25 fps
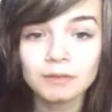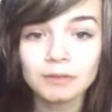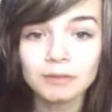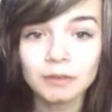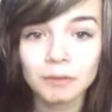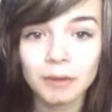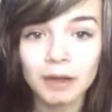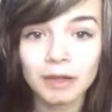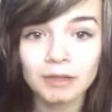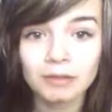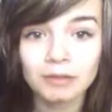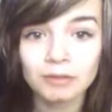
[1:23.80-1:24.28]

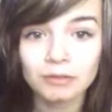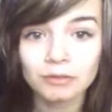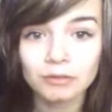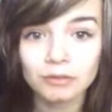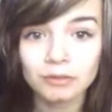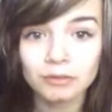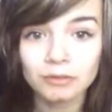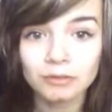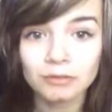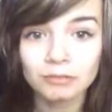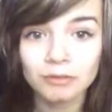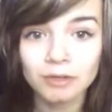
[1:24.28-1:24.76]
So eyes are
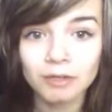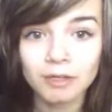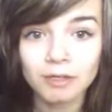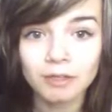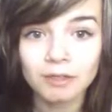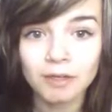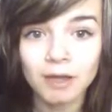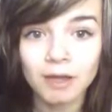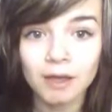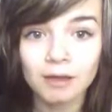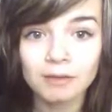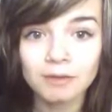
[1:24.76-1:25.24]
just really
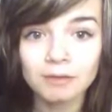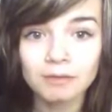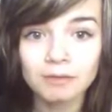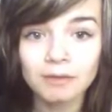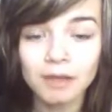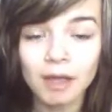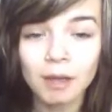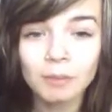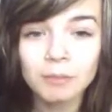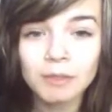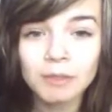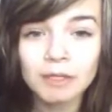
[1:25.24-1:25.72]
nice.
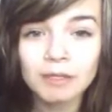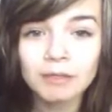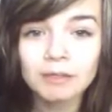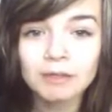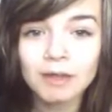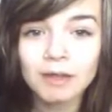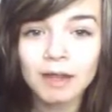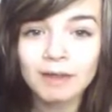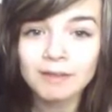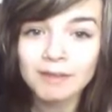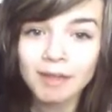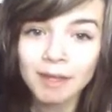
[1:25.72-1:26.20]
I
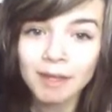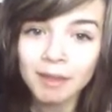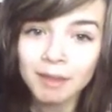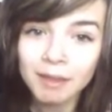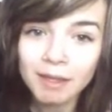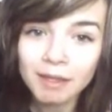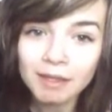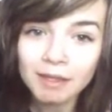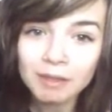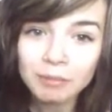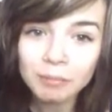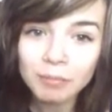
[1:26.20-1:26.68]
mean, I say
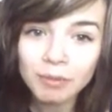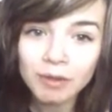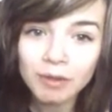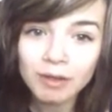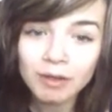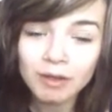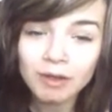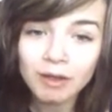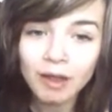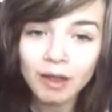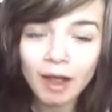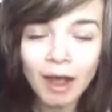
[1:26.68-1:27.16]
this,
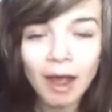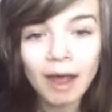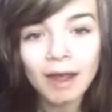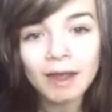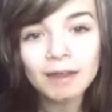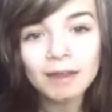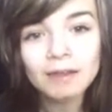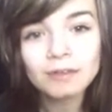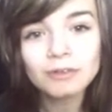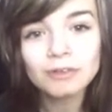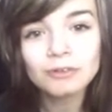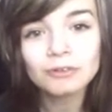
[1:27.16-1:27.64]
but
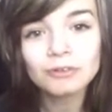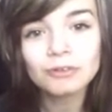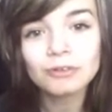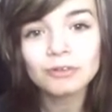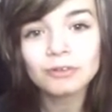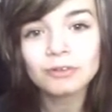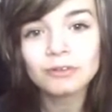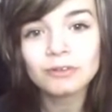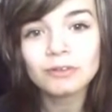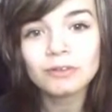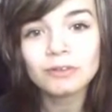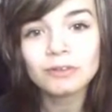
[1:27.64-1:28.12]
eyes are
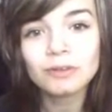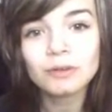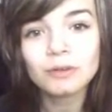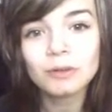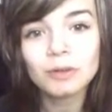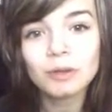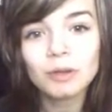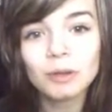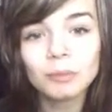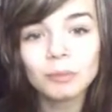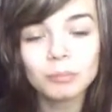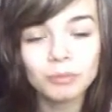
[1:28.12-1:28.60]
just
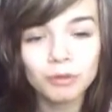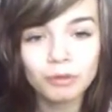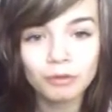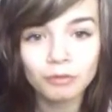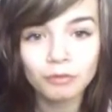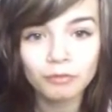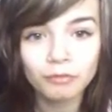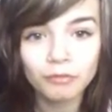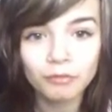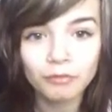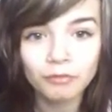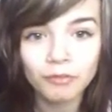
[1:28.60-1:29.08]
a
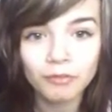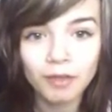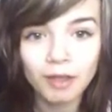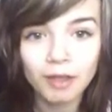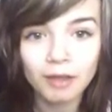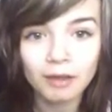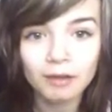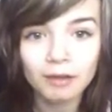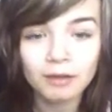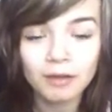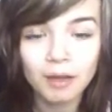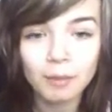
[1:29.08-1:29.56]
beautiful
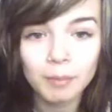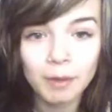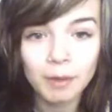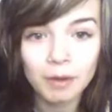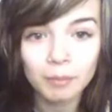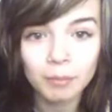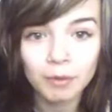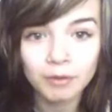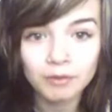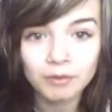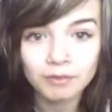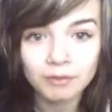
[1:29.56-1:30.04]
thing
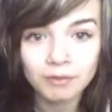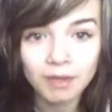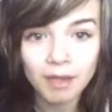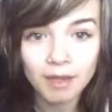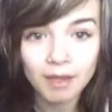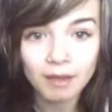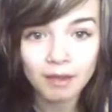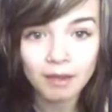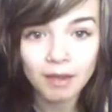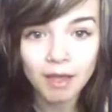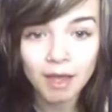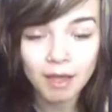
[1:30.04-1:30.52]
about a person
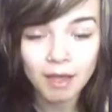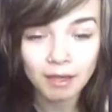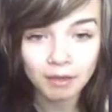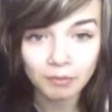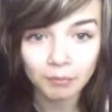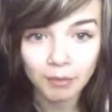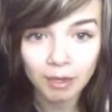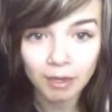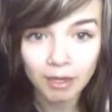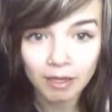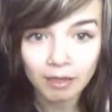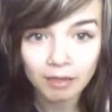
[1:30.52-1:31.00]

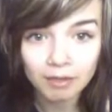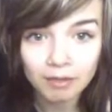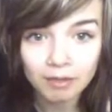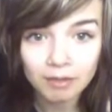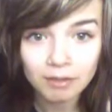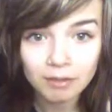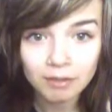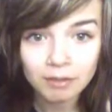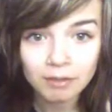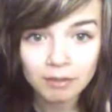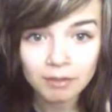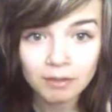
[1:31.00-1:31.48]
anyway.
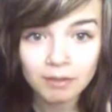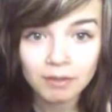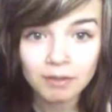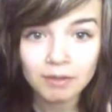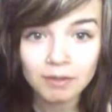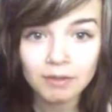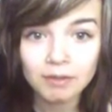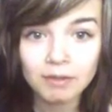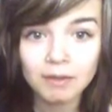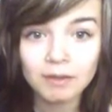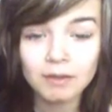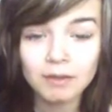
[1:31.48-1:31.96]

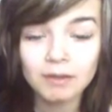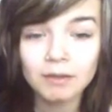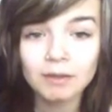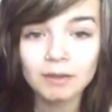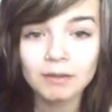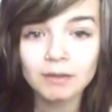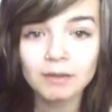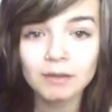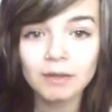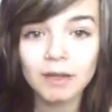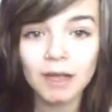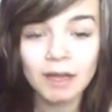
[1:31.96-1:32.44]

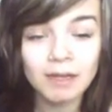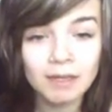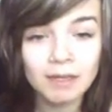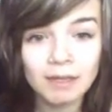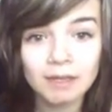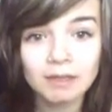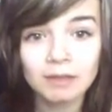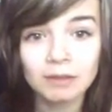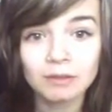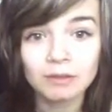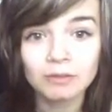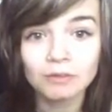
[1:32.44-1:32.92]

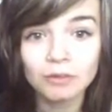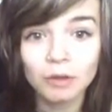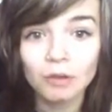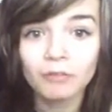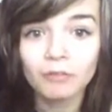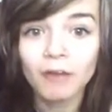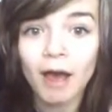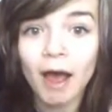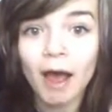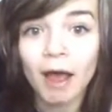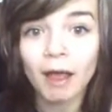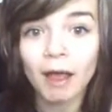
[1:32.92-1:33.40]
Any sort
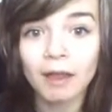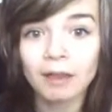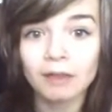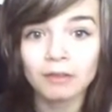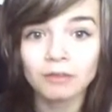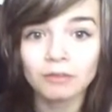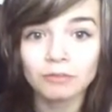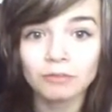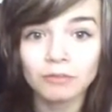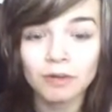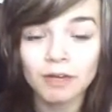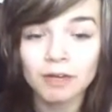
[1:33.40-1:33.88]
of
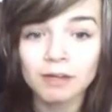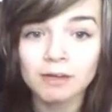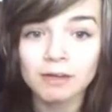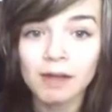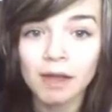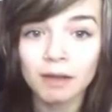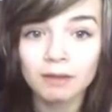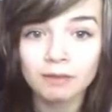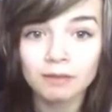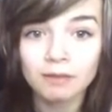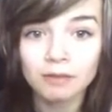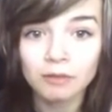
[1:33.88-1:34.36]
eyes are really
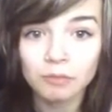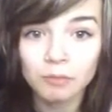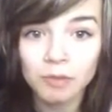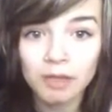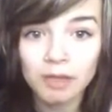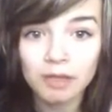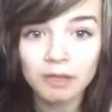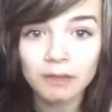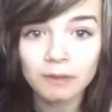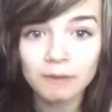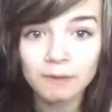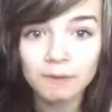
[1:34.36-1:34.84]
nice to
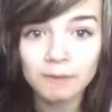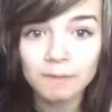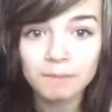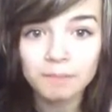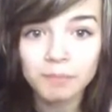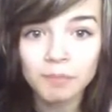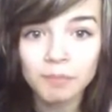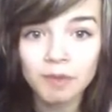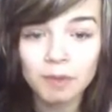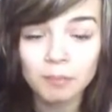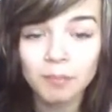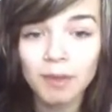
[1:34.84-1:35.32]
me.
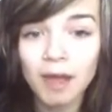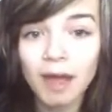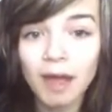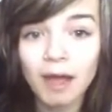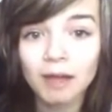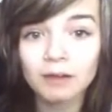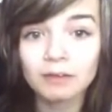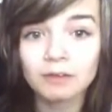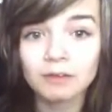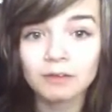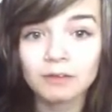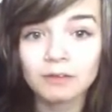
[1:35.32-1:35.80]
But
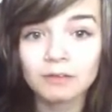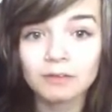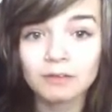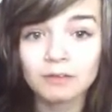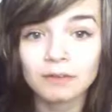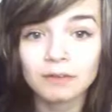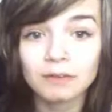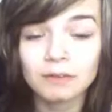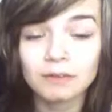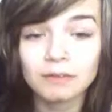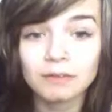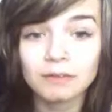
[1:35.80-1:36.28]
Hannah's
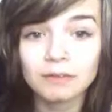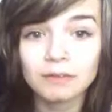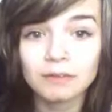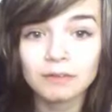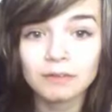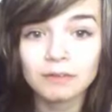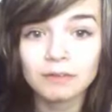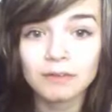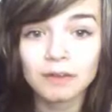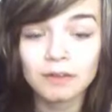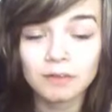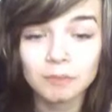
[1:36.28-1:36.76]

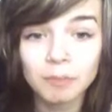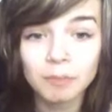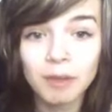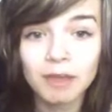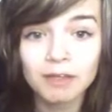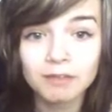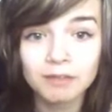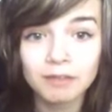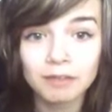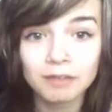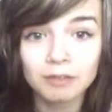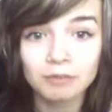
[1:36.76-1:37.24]

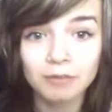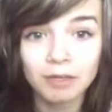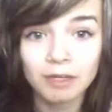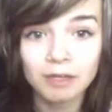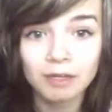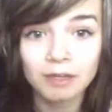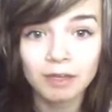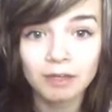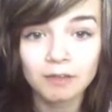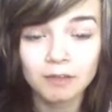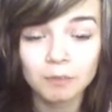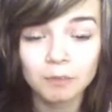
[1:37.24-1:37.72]
especially are
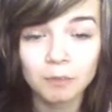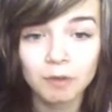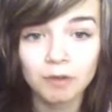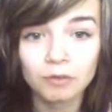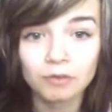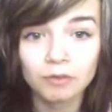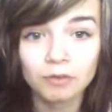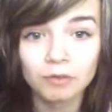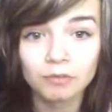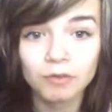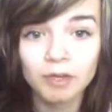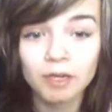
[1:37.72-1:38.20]
really nice to me
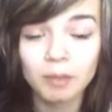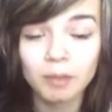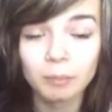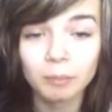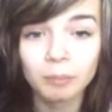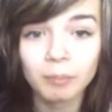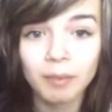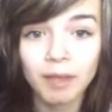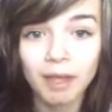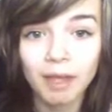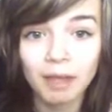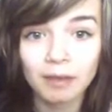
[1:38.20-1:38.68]
because they're really
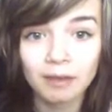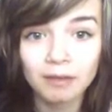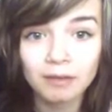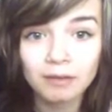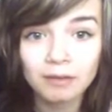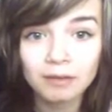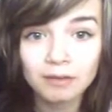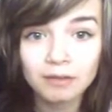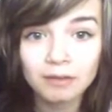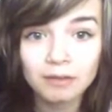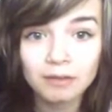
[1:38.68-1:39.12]
big